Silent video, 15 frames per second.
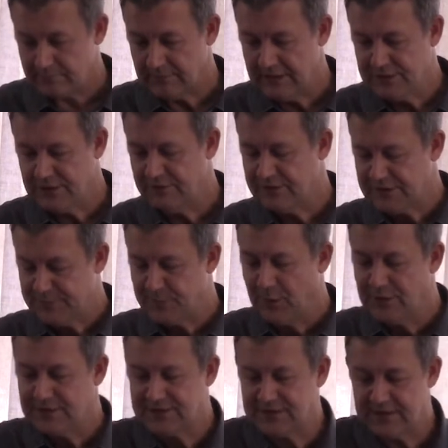So, in
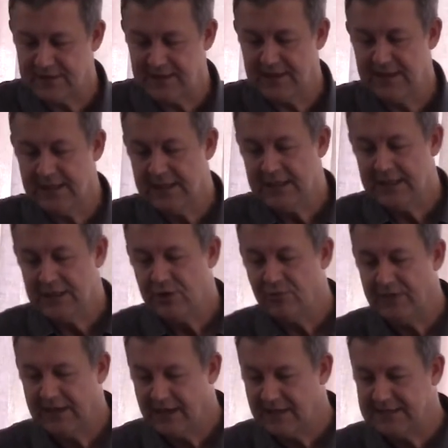response to the
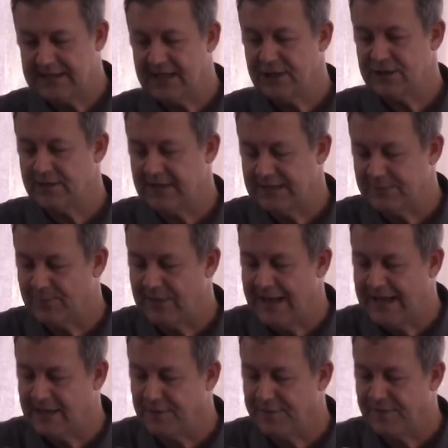realization that his
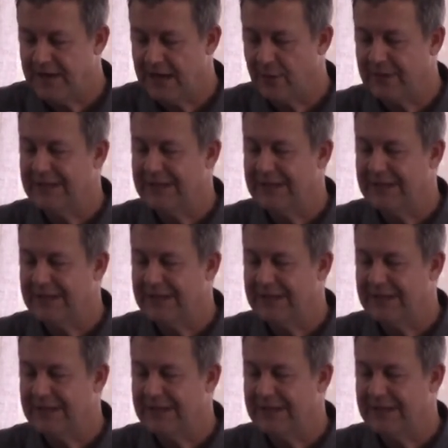plan had failed,